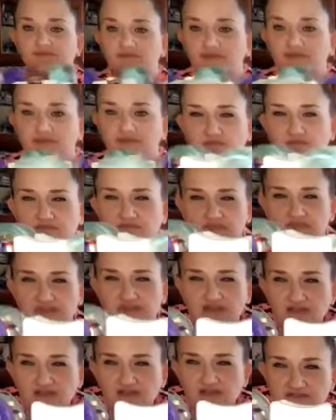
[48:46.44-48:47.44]

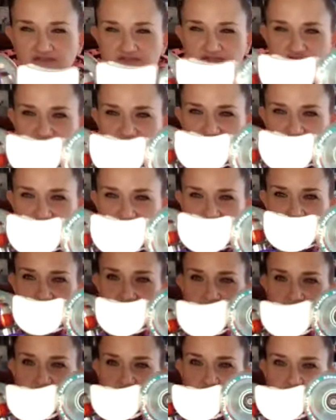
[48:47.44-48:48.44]
these, there they are.
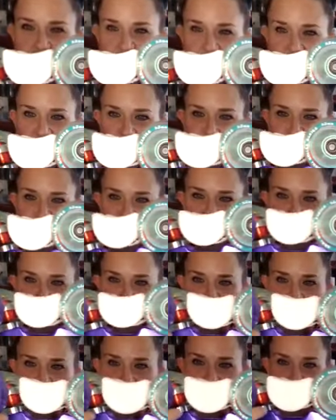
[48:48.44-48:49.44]
The red ones,
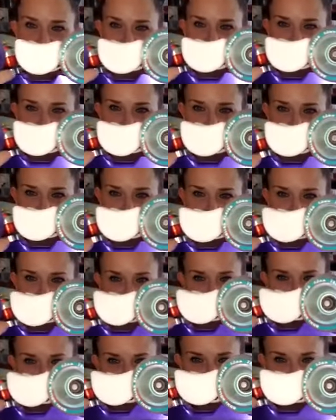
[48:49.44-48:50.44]
they're kind of clear.
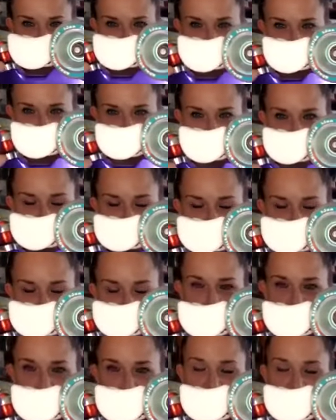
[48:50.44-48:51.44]

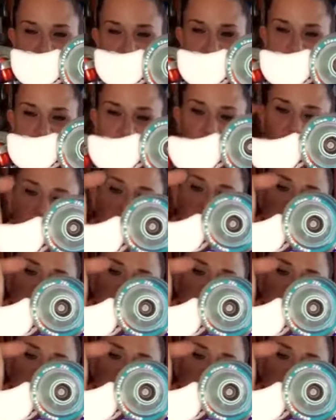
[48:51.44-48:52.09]
So